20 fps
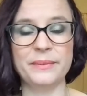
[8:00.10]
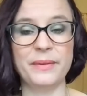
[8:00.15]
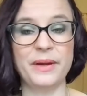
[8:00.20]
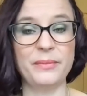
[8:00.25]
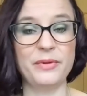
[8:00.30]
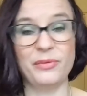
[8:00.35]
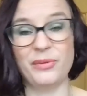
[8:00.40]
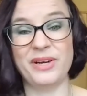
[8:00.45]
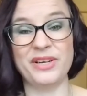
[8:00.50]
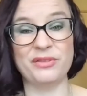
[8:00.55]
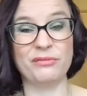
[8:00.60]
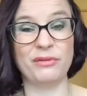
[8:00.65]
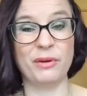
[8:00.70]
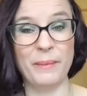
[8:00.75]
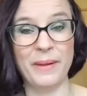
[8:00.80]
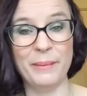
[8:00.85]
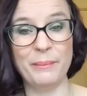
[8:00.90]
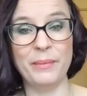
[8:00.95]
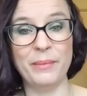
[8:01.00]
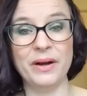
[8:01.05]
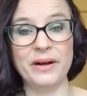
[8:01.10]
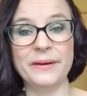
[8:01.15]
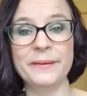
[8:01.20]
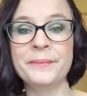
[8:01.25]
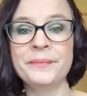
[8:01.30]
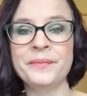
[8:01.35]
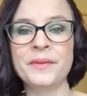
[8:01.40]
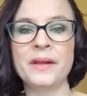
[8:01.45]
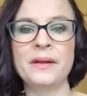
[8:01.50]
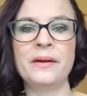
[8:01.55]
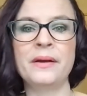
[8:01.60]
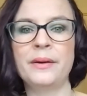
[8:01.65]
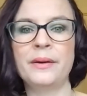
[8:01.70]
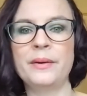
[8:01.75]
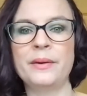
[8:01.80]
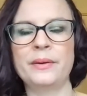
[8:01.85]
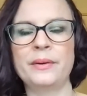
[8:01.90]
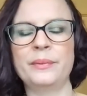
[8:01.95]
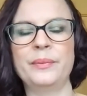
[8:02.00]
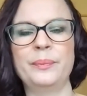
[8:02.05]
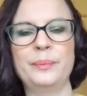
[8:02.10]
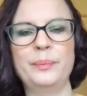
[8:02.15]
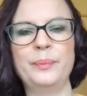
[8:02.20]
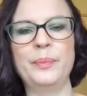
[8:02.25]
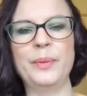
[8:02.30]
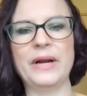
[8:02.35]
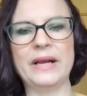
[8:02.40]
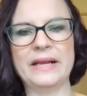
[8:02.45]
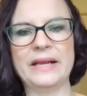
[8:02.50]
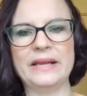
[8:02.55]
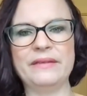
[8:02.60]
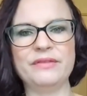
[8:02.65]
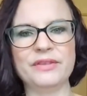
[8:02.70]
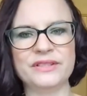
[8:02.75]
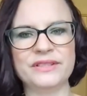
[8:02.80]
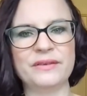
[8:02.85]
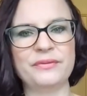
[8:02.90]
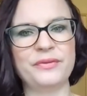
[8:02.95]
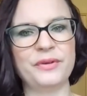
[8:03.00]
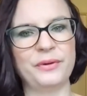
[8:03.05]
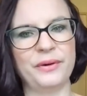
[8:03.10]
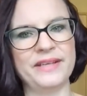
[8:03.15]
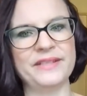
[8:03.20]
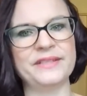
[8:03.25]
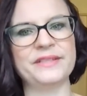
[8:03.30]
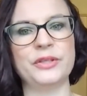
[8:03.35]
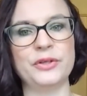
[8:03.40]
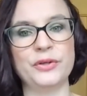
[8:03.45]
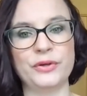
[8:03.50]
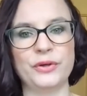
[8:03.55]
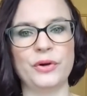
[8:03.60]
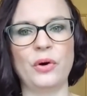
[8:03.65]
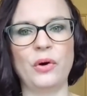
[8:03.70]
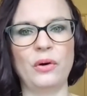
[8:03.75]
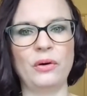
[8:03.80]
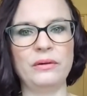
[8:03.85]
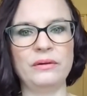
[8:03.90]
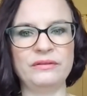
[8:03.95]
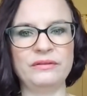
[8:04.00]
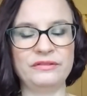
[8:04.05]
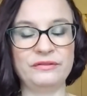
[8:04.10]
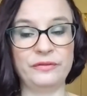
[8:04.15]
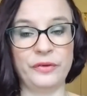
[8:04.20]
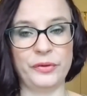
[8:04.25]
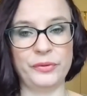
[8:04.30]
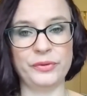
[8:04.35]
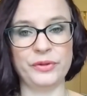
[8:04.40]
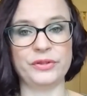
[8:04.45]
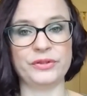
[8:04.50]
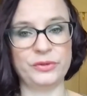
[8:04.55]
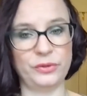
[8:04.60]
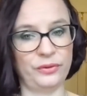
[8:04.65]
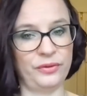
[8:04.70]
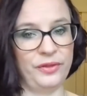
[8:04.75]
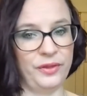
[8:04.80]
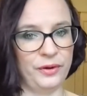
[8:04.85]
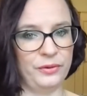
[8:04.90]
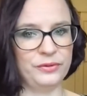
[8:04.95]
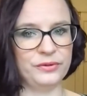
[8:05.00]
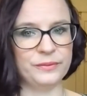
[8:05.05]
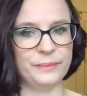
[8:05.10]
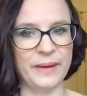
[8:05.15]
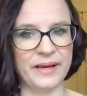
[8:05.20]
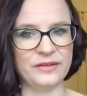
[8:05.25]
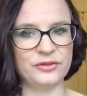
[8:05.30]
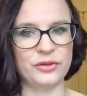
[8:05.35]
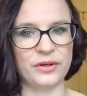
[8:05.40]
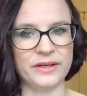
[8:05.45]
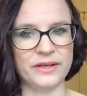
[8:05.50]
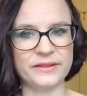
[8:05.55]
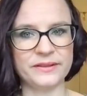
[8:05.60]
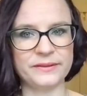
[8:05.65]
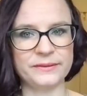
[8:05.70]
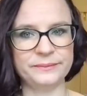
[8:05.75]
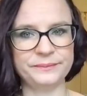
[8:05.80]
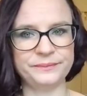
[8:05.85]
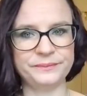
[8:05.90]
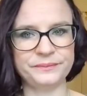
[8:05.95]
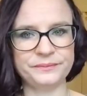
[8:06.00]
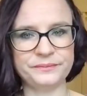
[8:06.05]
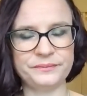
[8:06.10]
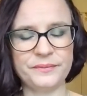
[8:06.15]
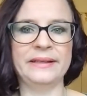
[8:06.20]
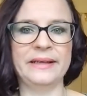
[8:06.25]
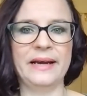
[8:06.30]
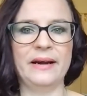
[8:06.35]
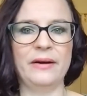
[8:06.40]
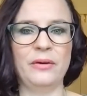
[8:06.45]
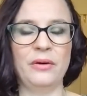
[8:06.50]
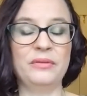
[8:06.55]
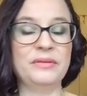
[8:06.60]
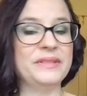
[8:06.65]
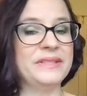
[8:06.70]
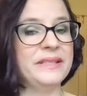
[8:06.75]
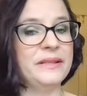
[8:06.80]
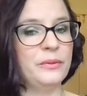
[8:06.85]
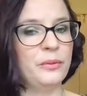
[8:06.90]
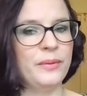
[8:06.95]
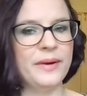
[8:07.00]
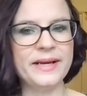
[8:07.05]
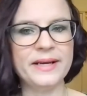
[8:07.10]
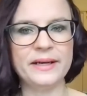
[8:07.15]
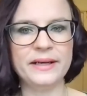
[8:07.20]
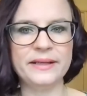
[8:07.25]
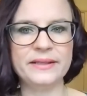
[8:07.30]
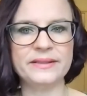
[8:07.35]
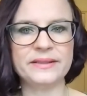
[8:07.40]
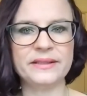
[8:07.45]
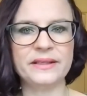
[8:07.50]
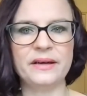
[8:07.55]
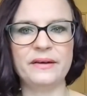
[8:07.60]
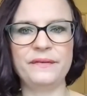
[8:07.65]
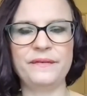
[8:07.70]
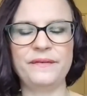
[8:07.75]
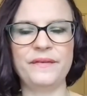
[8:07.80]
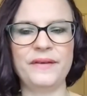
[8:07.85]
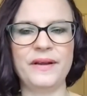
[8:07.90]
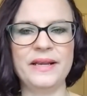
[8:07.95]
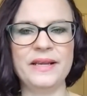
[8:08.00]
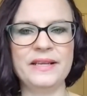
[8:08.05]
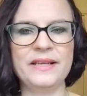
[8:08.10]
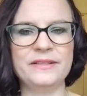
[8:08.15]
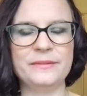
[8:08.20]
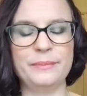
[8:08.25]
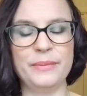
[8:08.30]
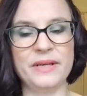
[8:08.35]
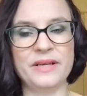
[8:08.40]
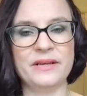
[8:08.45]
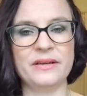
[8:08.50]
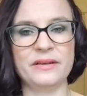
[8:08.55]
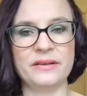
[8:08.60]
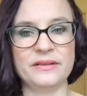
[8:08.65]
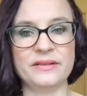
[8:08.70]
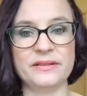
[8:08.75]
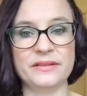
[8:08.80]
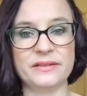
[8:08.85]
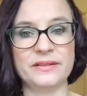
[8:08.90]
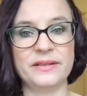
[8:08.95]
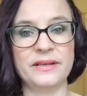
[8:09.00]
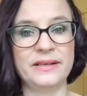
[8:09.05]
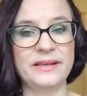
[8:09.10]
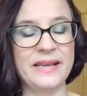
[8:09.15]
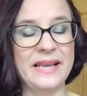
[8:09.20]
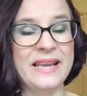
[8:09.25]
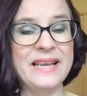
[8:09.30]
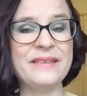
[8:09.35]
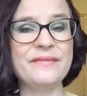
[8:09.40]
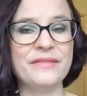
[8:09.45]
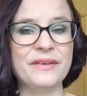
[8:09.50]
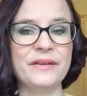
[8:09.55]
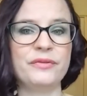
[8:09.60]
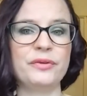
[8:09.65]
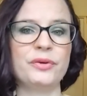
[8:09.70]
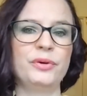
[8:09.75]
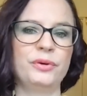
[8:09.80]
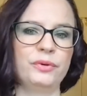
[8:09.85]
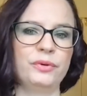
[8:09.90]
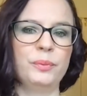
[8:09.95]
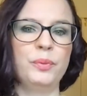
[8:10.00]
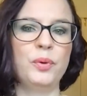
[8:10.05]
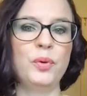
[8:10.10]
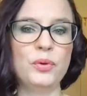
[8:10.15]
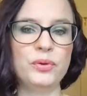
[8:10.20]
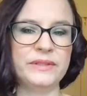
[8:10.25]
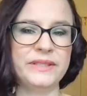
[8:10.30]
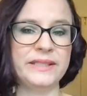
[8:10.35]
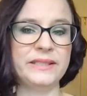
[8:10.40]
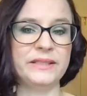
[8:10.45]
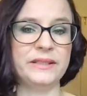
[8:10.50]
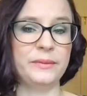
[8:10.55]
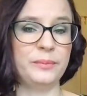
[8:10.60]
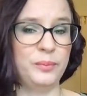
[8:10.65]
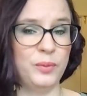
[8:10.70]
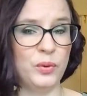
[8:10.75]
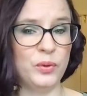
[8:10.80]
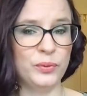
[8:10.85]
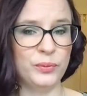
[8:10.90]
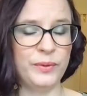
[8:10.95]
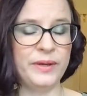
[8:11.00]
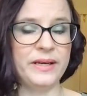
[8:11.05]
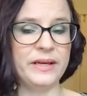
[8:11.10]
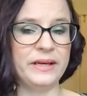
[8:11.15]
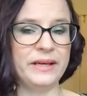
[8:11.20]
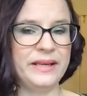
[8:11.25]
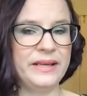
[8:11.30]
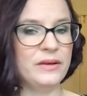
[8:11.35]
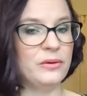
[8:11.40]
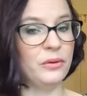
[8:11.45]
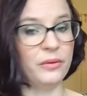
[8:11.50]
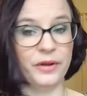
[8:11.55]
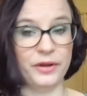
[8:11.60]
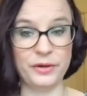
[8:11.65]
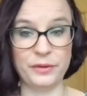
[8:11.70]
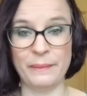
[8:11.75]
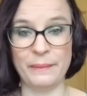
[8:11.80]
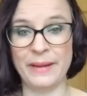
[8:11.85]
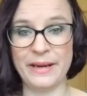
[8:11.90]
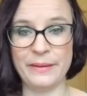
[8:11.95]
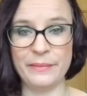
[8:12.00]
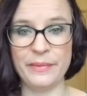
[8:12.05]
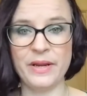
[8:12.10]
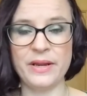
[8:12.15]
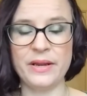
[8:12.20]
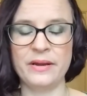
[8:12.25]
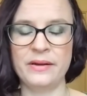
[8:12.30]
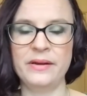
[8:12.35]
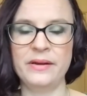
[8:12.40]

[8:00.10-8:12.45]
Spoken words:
may be when you remember, but give yourself the grace to not focus on those metrics. Now, obviously the weekly stuff is because even if you're not reporting to the board weekly, although you may be,